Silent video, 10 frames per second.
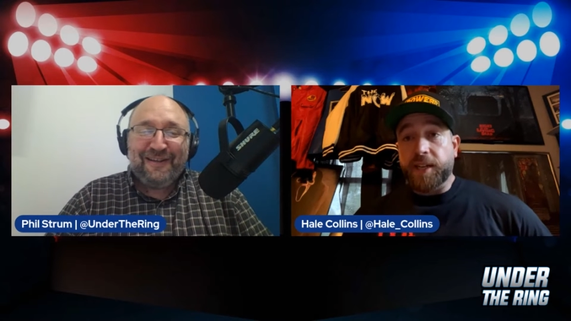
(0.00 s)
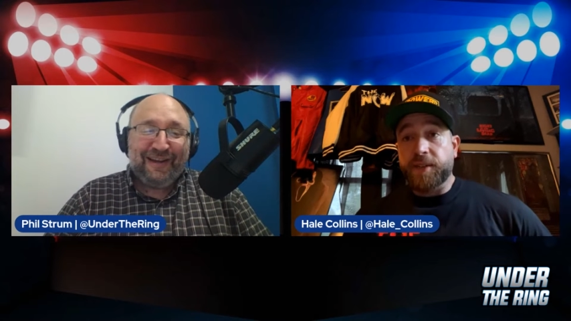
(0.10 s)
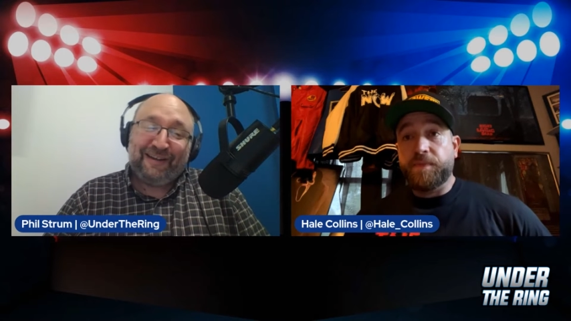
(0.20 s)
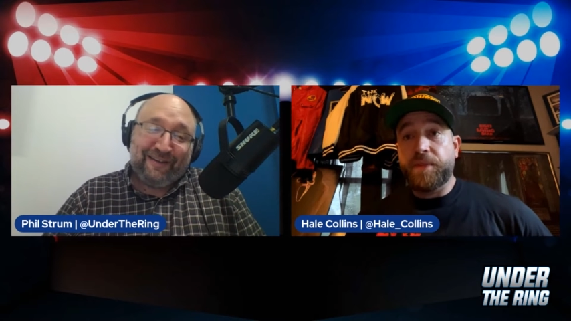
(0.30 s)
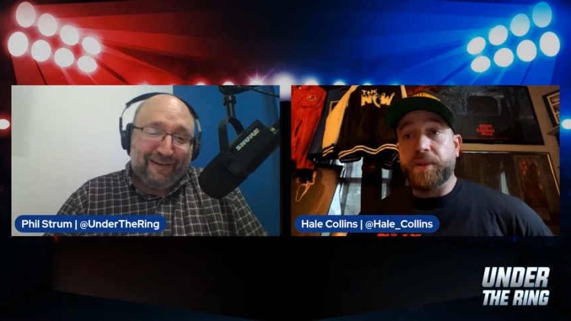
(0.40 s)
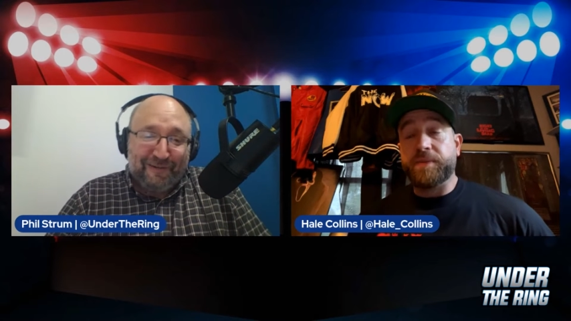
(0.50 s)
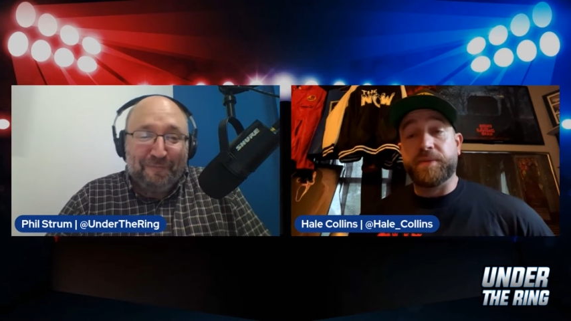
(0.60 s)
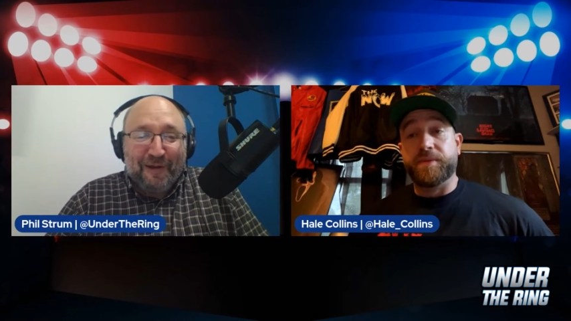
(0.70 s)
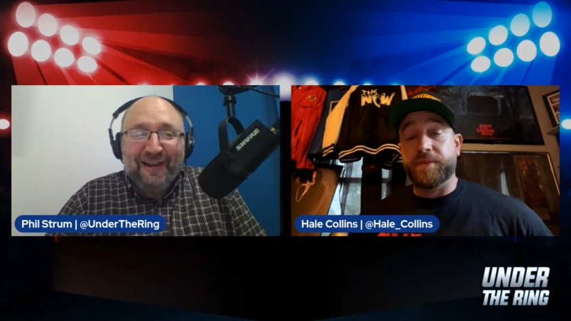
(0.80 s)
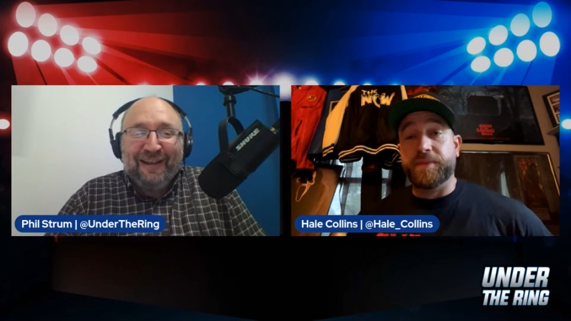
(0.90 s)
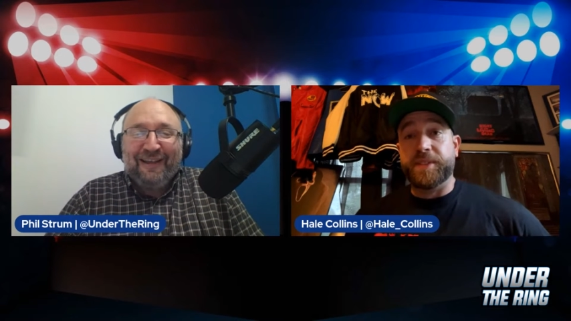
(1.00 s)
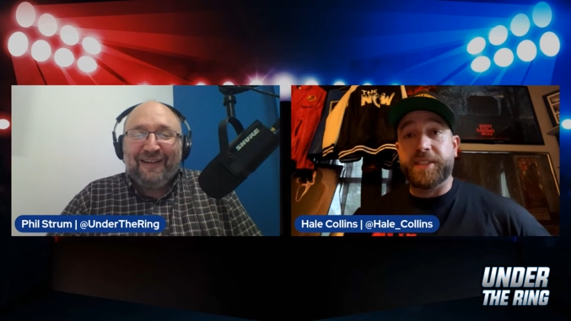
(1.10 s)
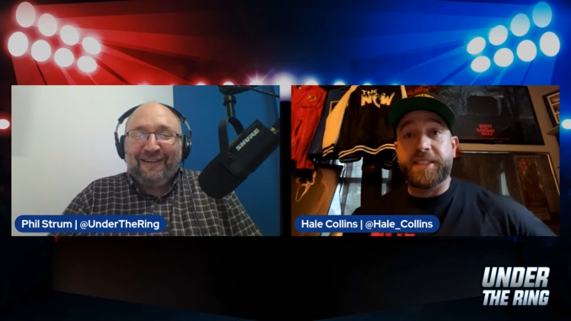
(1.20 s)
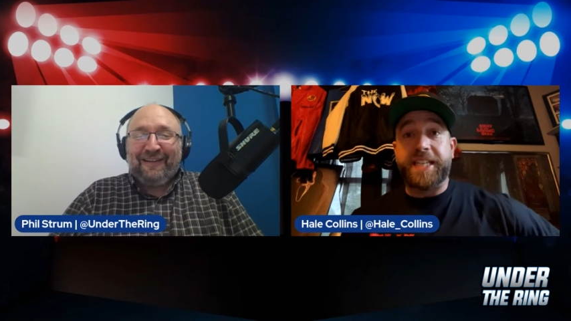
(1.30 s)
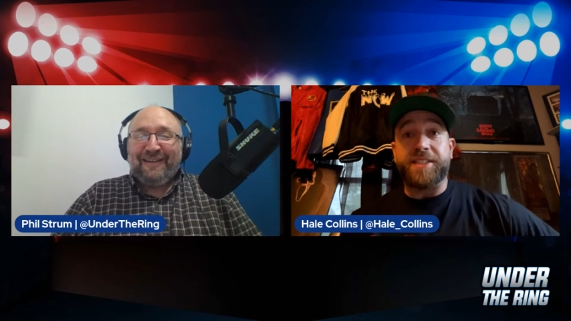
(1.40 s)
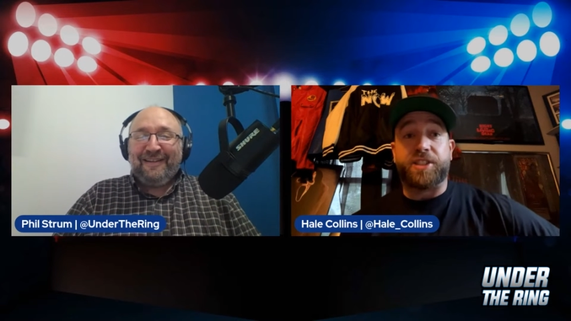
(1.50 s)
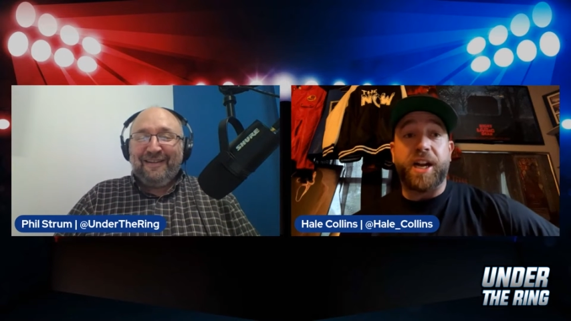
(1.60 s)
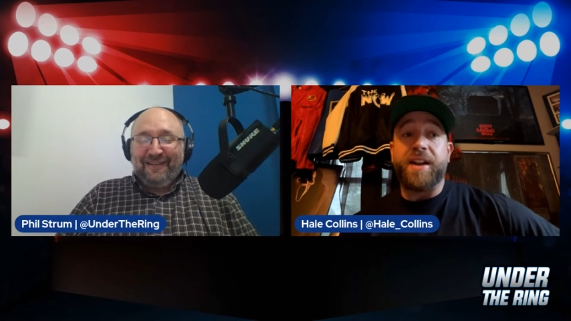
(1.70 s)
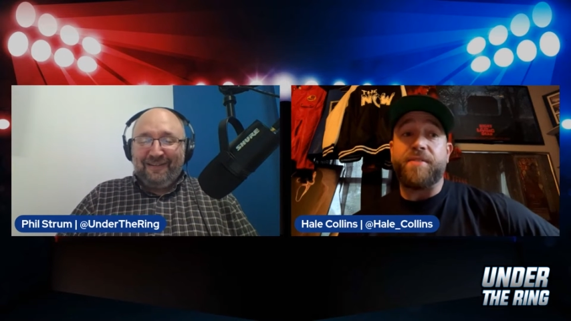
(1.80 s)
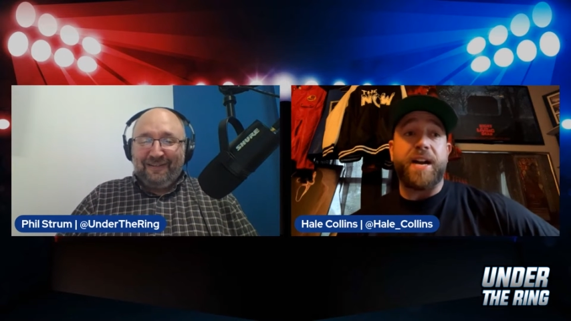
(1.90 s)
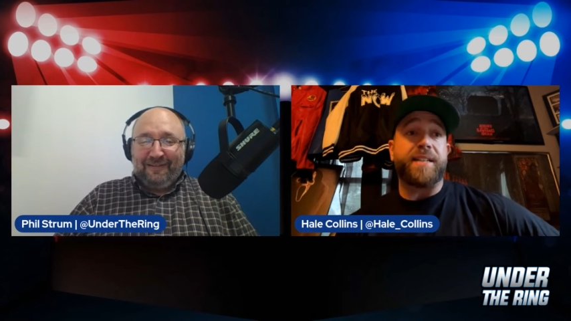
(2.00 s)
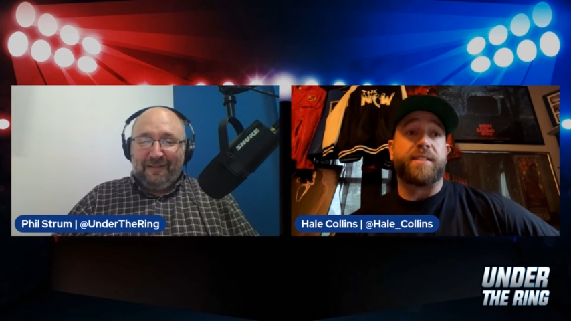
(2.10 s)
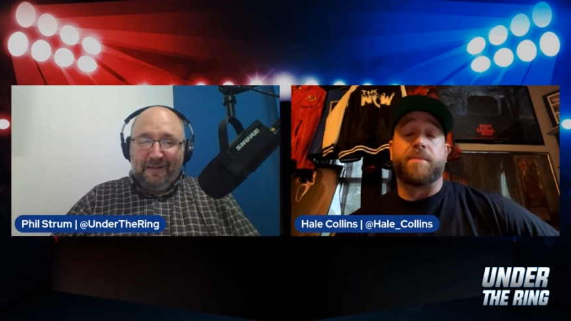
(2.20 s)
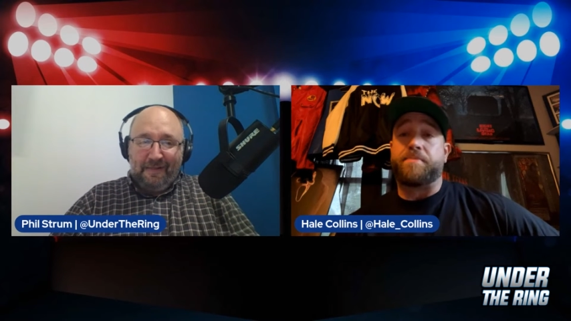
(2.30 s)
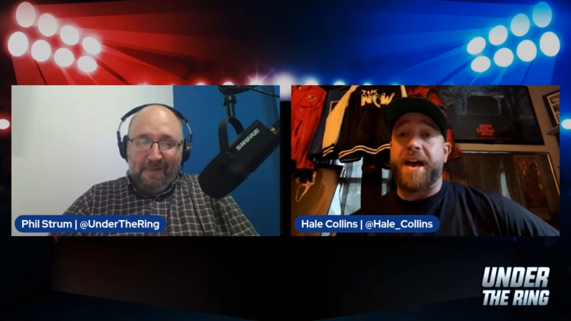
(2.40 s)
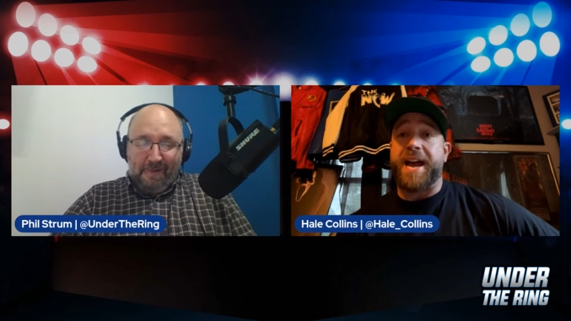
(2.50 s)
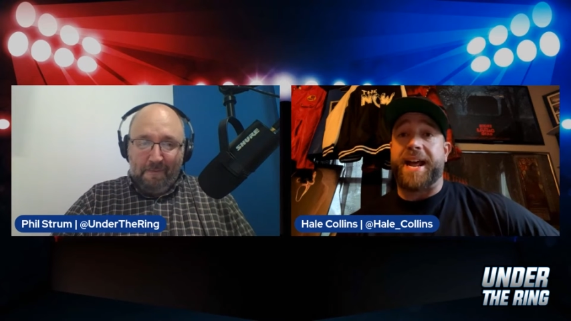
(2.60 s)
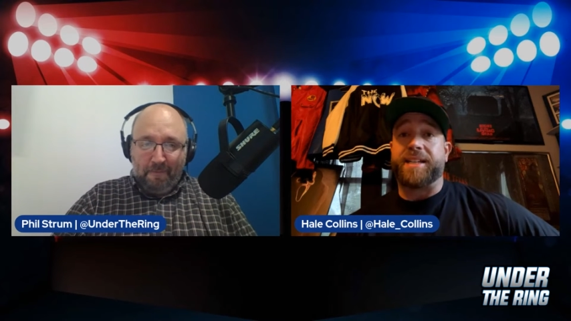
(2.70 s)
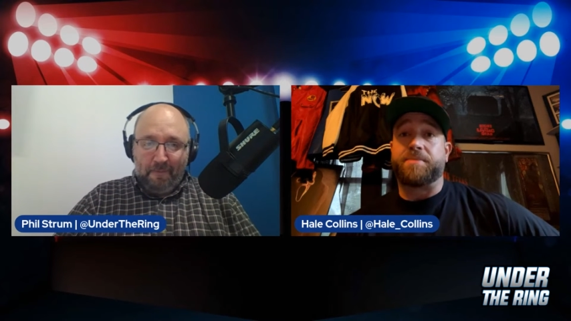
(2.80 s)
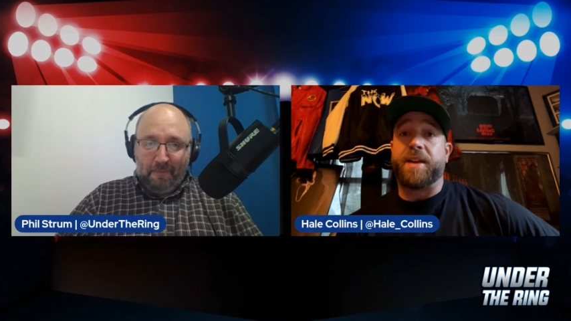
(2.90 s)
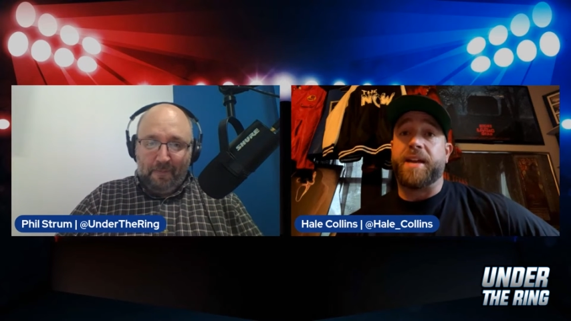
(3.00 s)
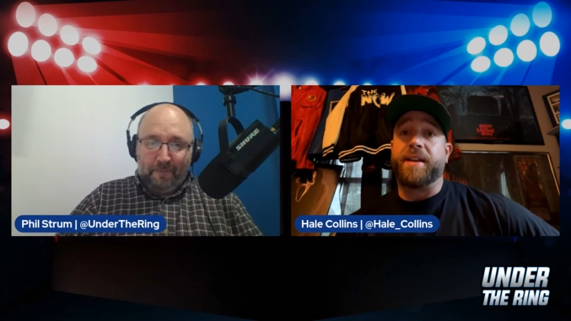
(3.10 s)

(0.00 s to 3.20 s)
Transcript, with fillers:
Speaker 1: And he didn't. But yeah, Johnny Rodz is a badass, man.